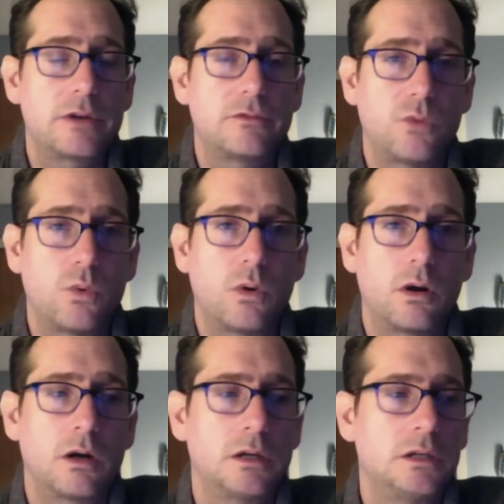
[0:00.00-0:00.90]

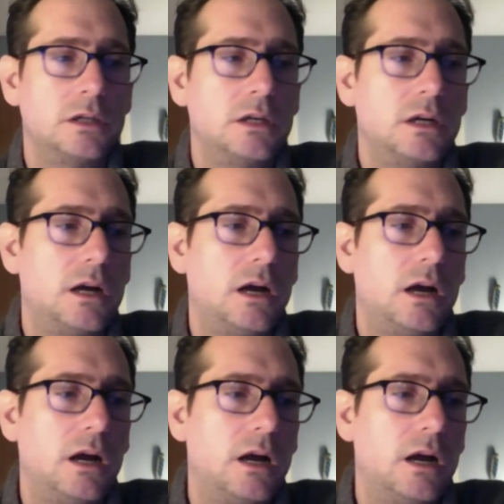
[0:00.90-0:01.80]
for
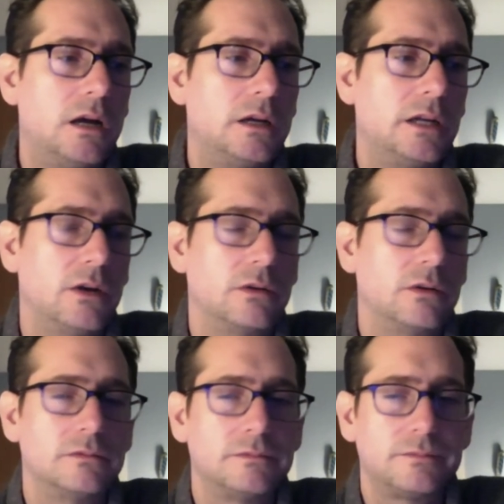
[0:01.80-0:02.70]
uh, you know
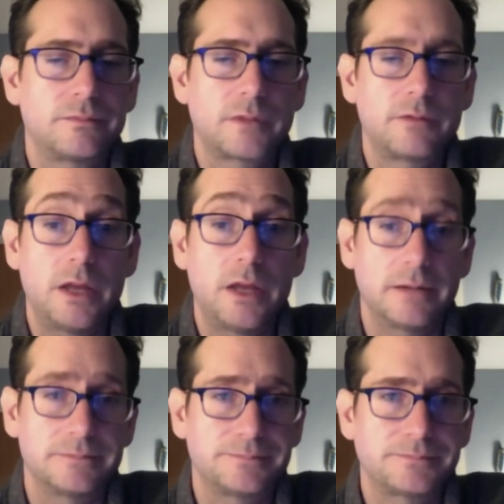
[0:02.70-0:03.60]

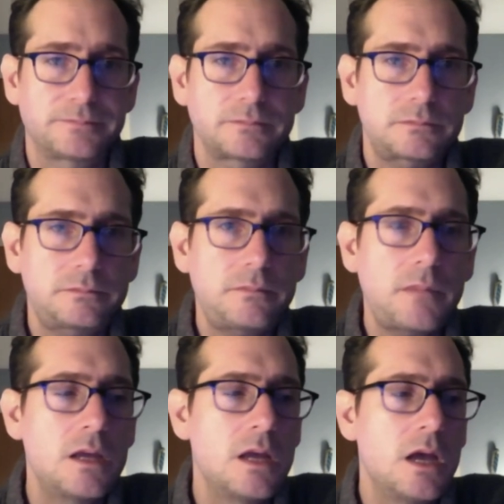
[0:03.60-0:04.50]
flooding
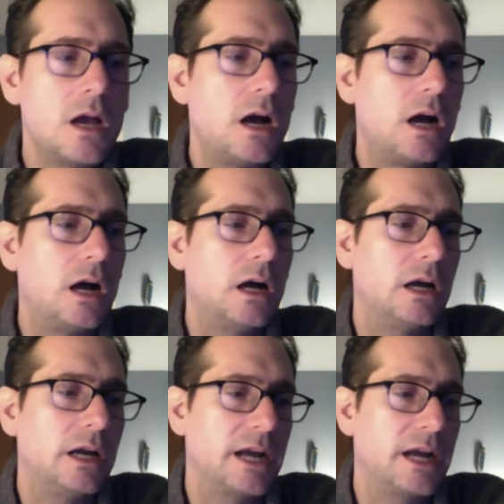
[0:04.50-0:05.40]
uh,
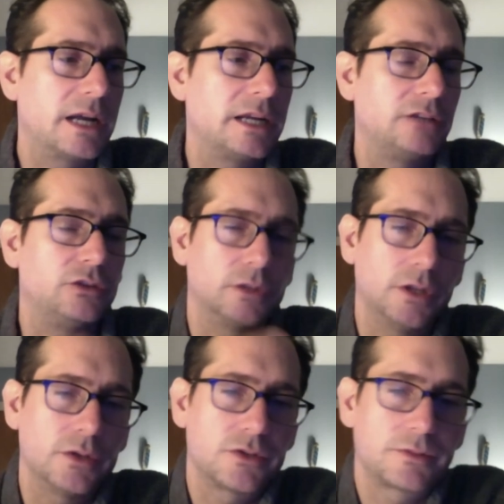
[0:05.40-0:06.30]
and not getting too
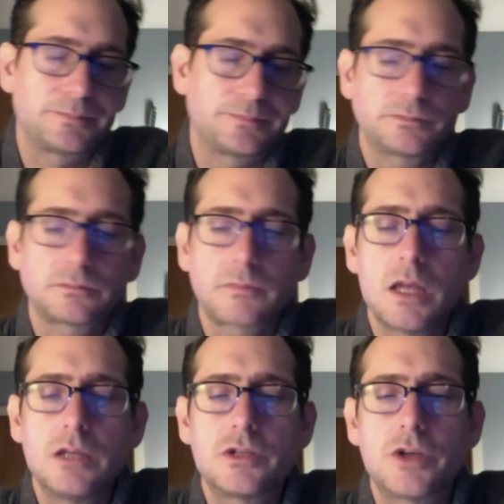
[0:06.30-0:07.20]
close.
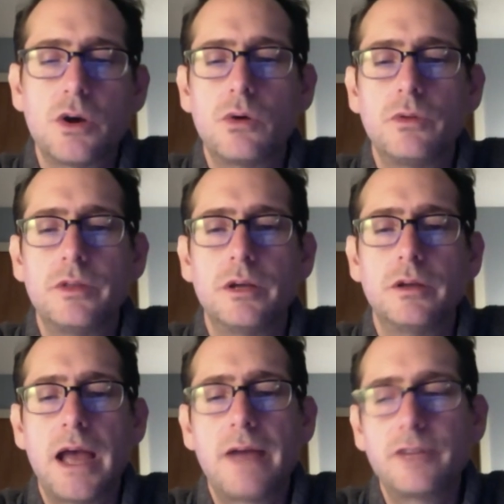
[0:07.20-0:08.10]
So the
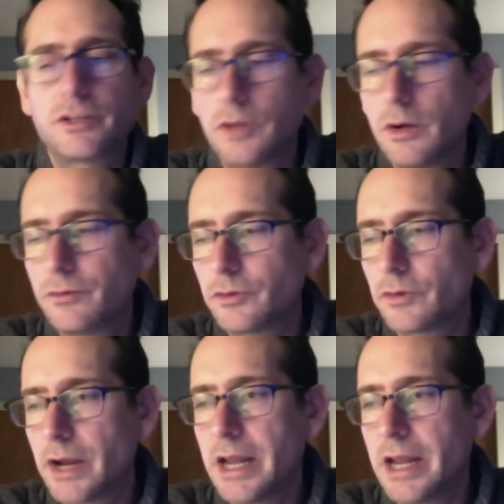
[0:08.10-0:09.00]
average flow for
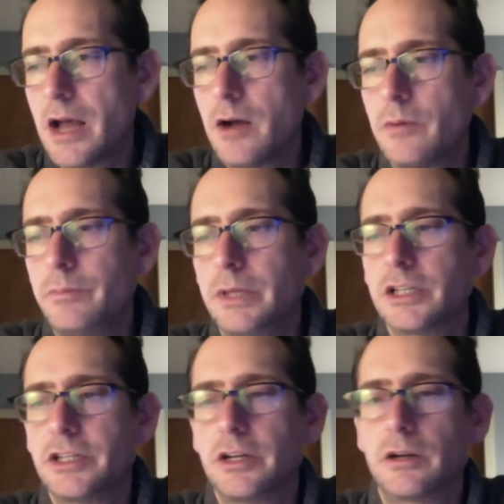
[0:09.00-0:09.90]
right now,
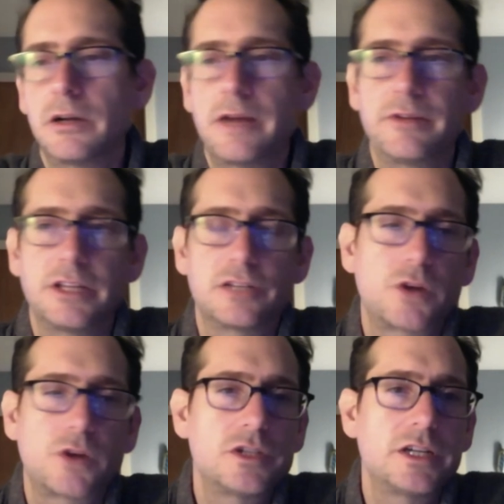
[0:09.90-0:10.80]
because you're everything's
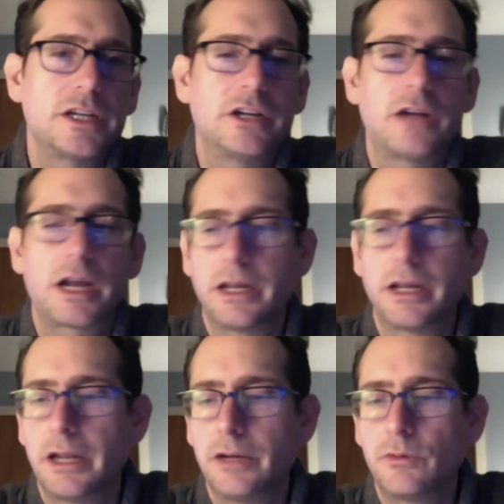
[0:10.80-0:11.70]
frozen and you're not
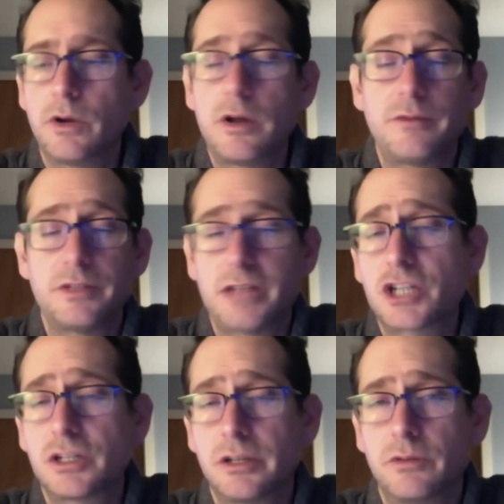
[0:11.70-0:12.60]
getting any runoff, is
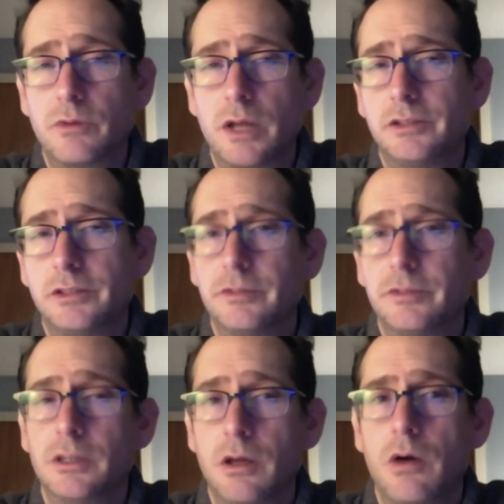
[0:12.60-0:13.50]
actually
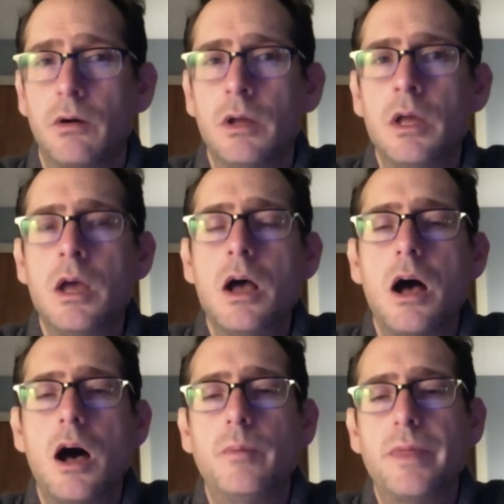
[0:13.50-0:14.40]
relatively low.
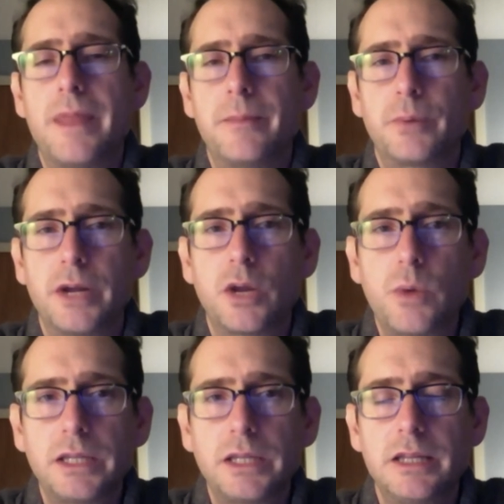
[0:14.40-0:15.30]
Uh, but then pretty
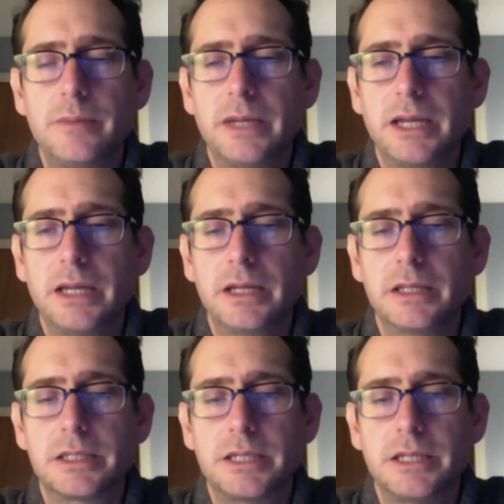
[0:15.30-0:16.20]
quickly in the beginning of
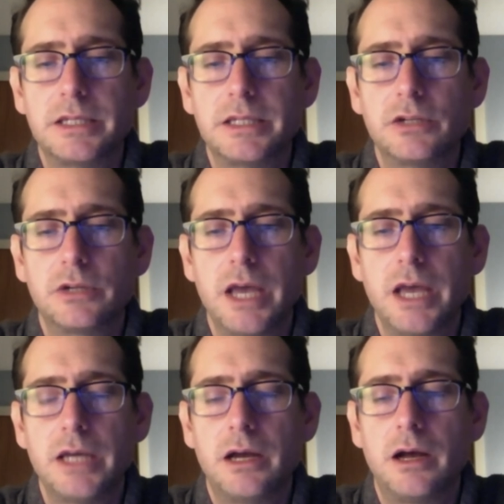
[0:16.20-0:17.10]
the season, you'll
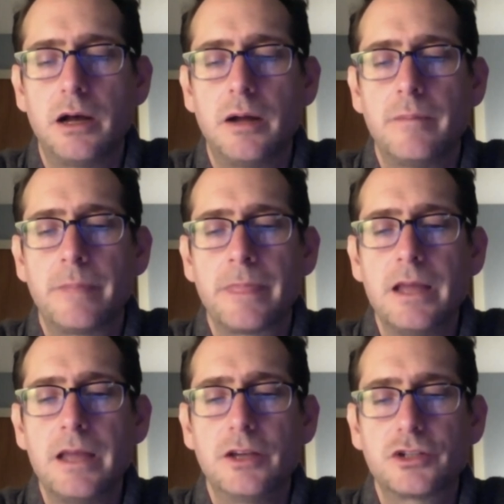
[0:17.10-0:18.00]
get um,
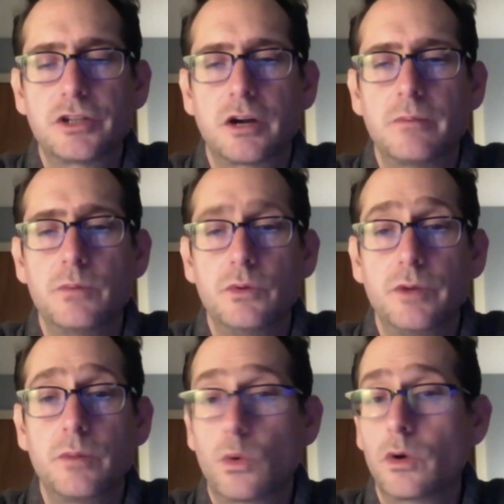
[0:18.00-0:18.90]
they'll start
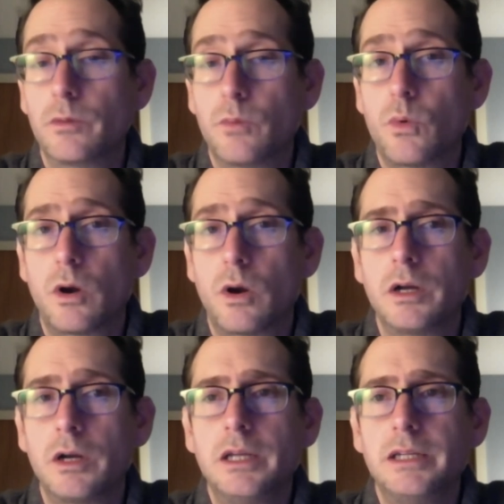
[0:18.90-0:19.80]
moving more and
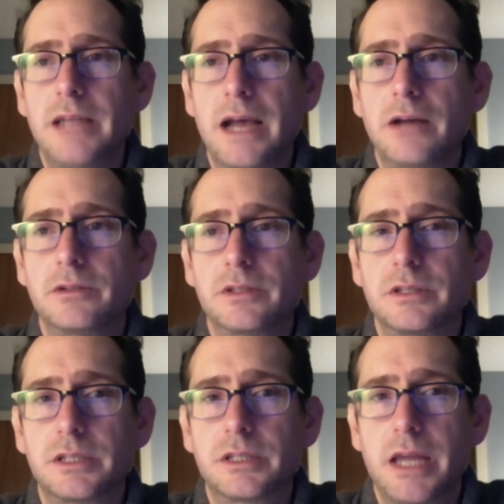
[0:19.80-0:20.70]
more down
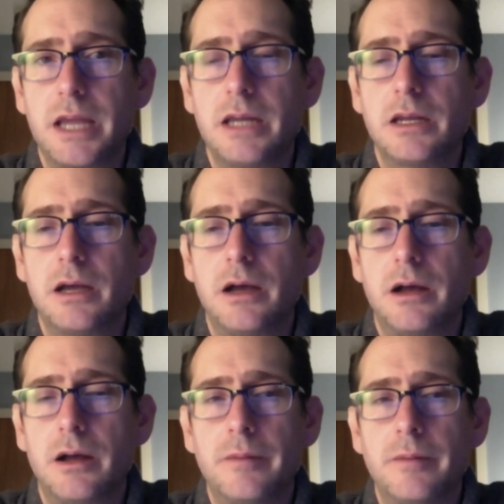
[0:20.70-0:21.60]
state
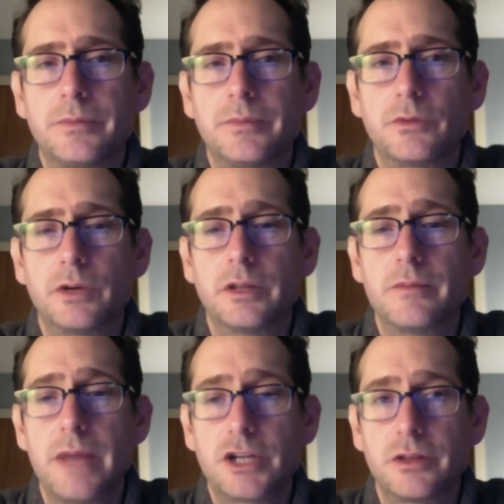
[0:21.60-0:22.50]
um, to really
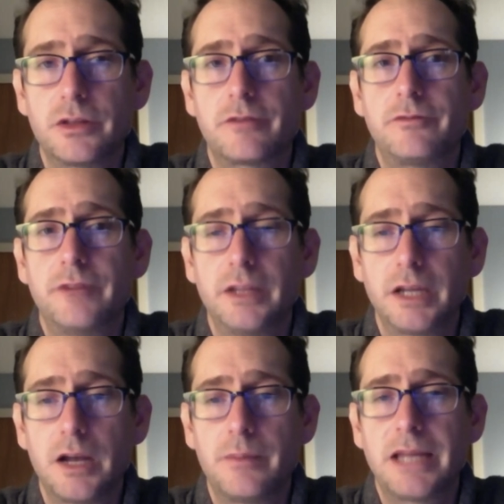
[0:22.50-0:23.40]
make sure that they're filling
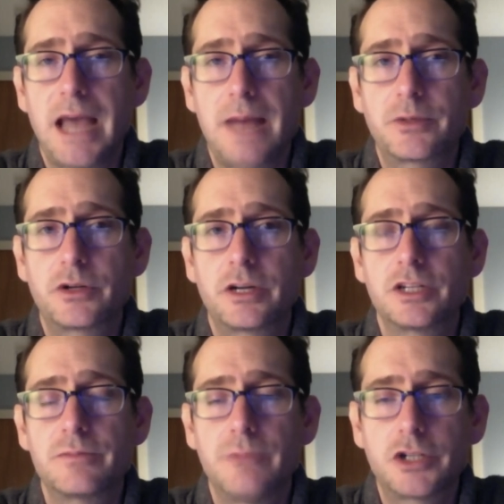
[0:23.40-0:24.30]
up and capturing
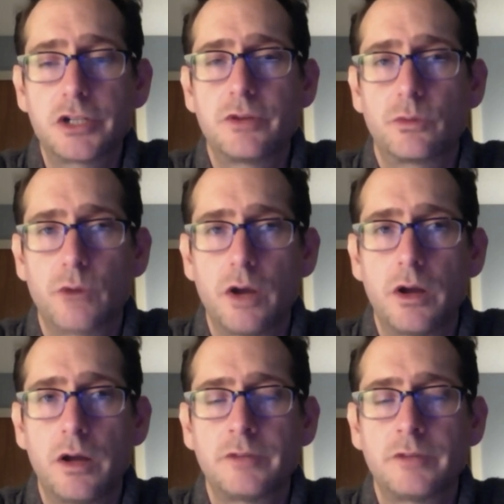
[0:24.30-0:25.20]
as much of the runoff